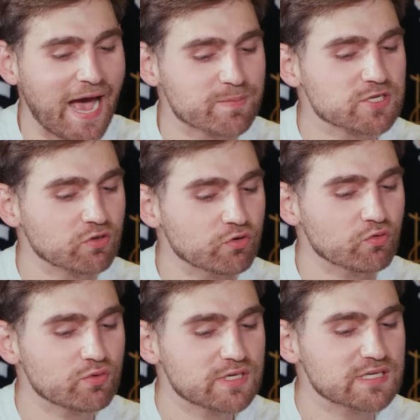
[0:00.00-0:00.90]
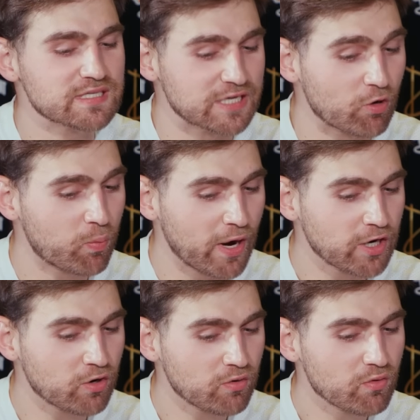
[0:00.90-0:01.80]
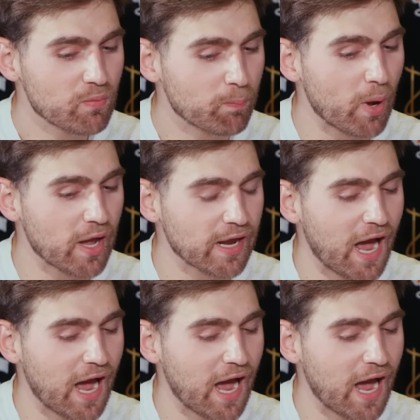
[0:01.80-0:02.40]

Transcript: absolute deal breaker, but